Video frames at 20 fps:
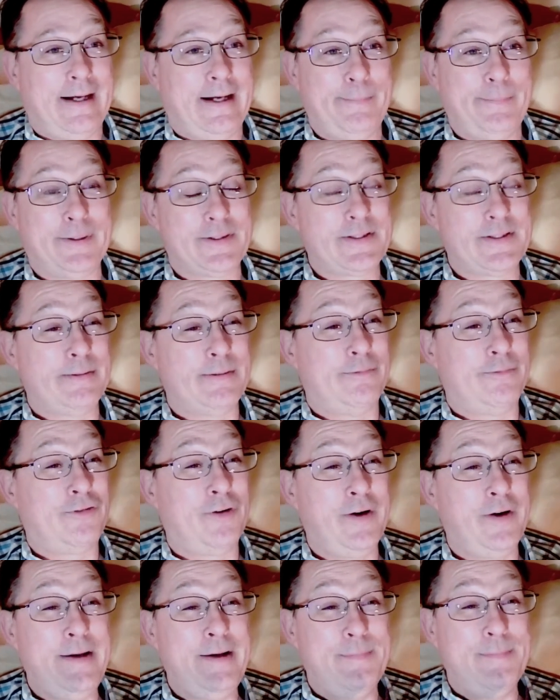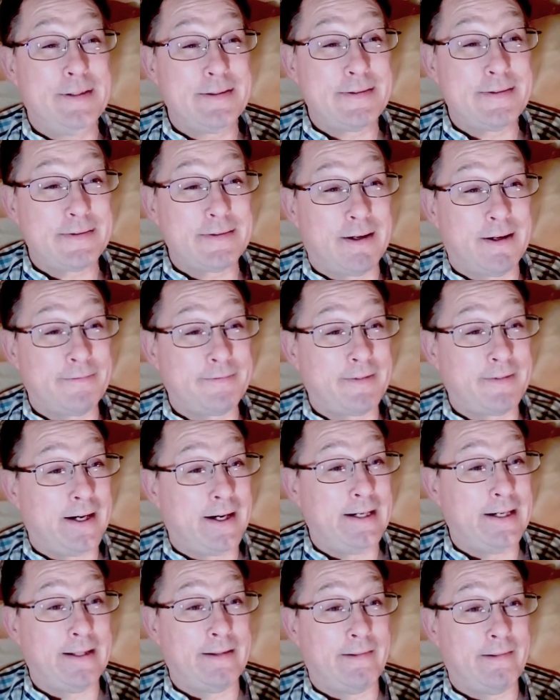I built some Friedman stuff that
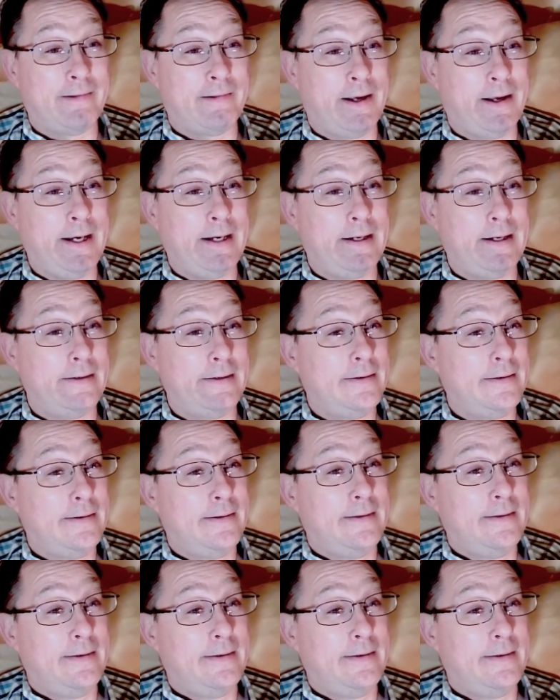I didn't like.